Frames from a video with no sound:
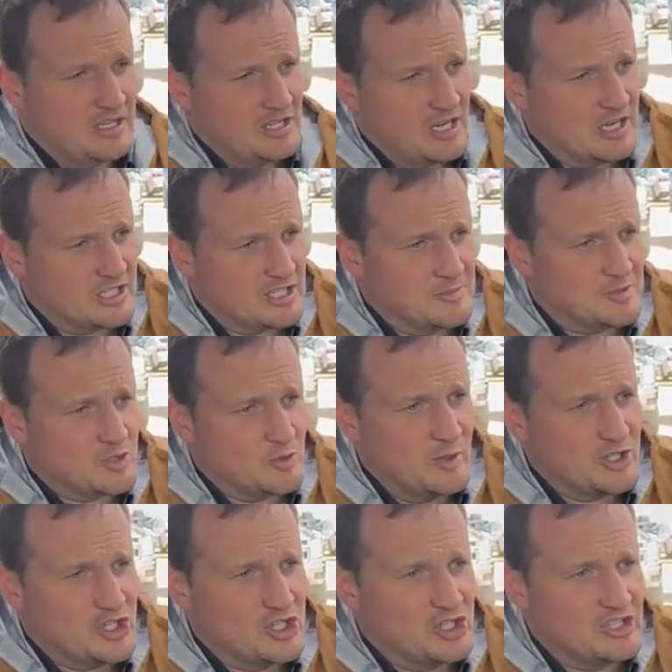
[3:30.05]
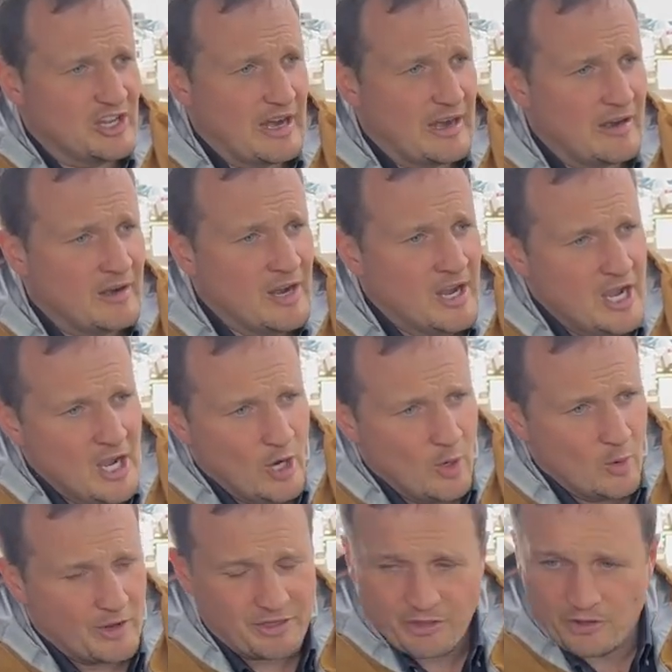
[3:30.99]
You got some switches there
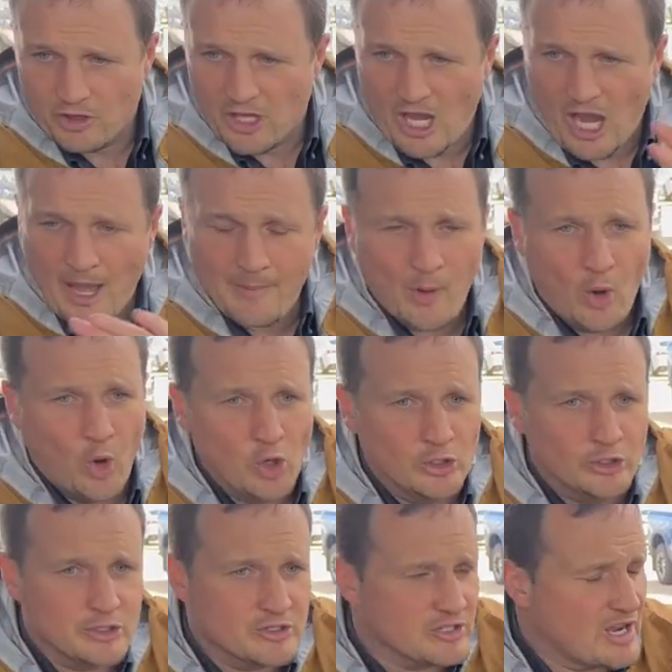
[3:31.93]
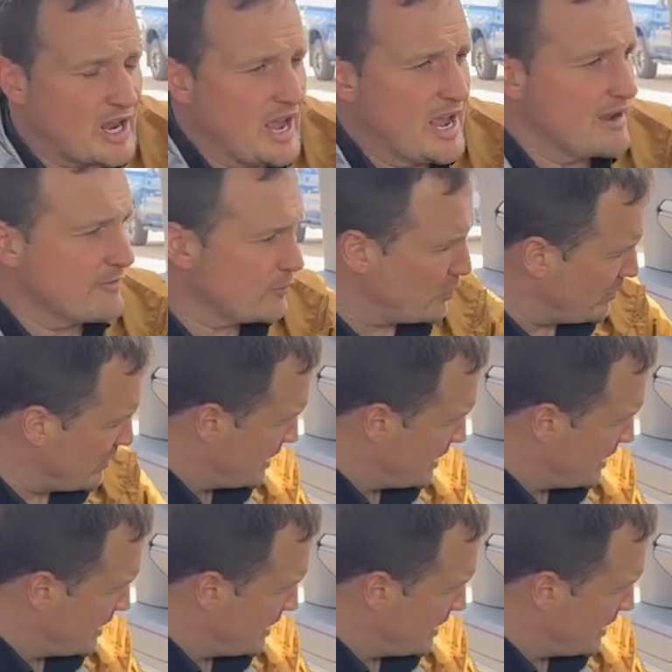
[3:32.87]
with cup holders everywhere.